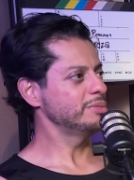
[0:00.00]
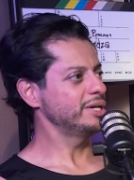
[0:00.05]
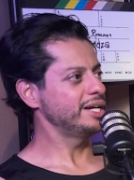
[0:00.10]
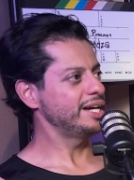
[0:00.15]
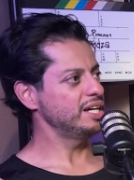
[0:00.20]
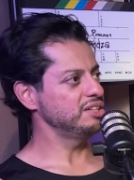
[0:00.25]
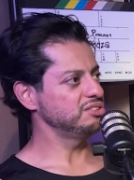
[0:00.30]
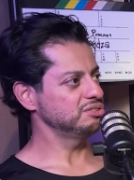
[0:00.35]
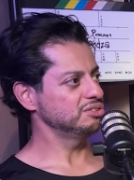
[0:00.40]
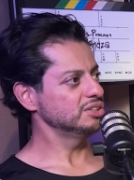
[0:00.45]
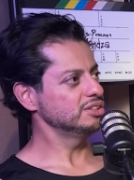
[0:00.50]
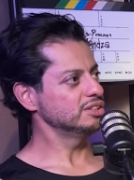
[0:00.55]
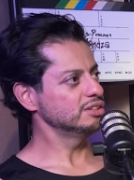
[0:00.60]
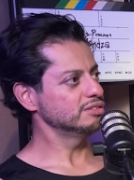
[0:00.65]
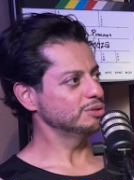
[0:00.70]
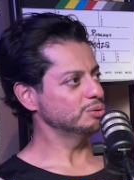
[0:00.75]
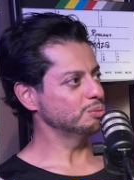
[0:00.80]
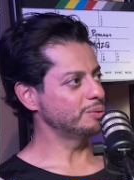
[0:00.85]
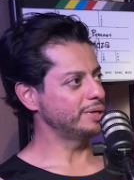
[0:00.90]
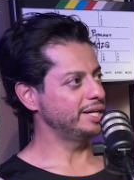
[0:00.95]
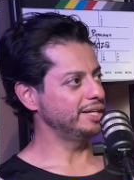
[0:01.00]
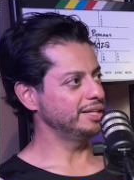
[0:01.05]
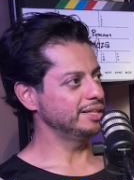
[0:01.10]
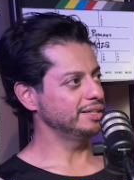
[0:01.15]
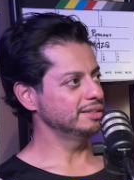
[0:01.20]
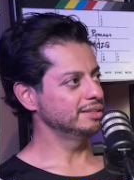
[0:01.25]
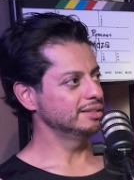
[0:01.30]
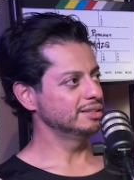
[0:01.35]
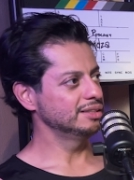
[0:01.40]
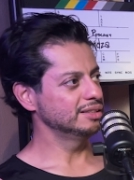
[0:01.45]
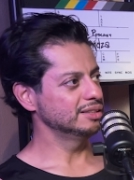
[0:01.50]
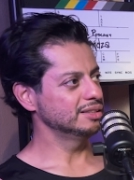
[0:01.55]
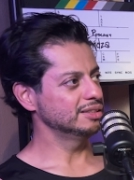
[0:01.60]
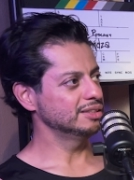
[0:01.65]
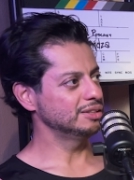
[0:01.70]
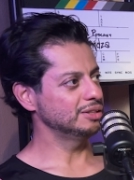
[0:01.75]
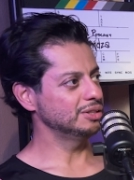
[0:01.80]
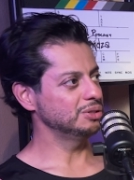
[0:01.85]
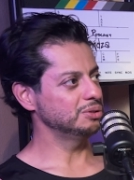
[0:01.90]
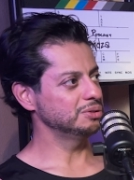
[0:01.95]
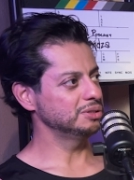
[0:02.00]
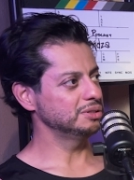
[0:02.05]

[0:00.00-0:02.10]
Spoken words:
my eyes in a different way, you know.